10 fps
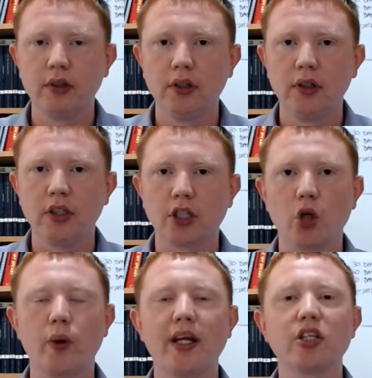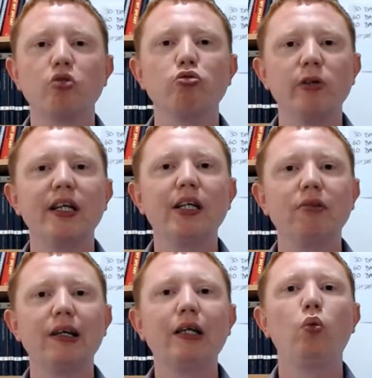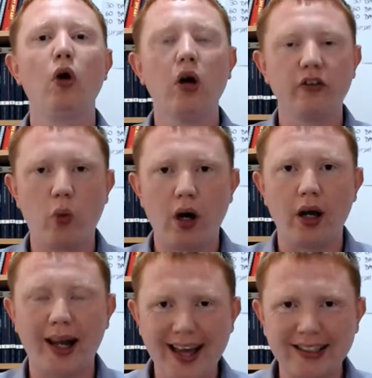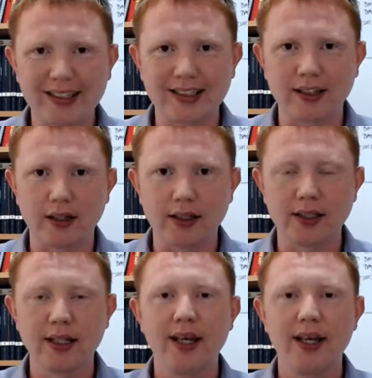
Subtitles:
So it's a really, really worthwhile exercise.